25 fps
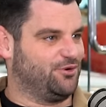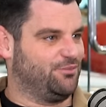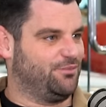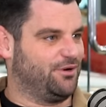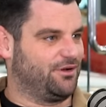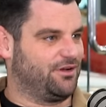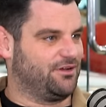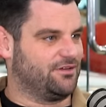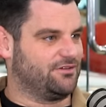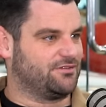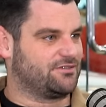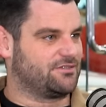
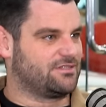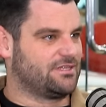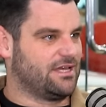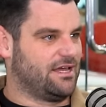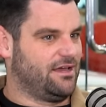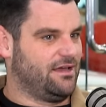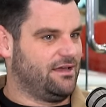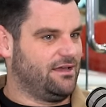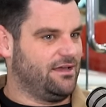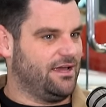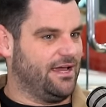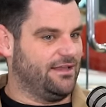Because
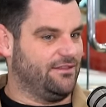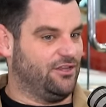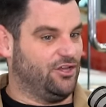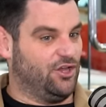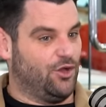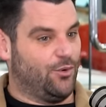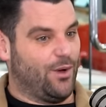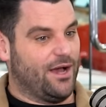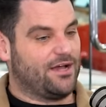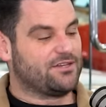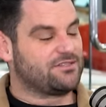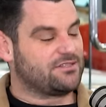in the
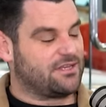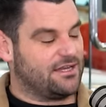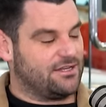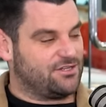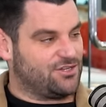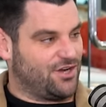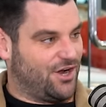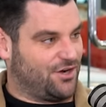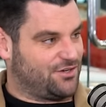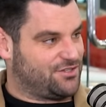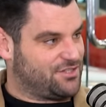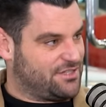US, they
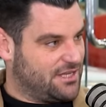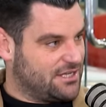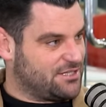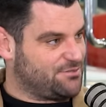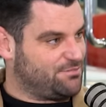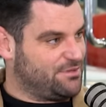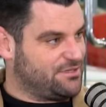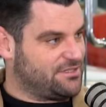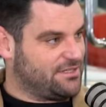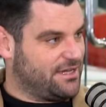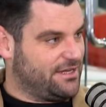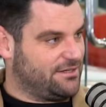charge
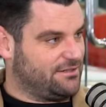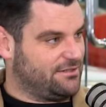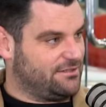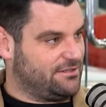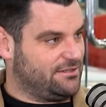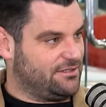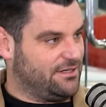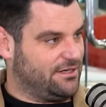6%.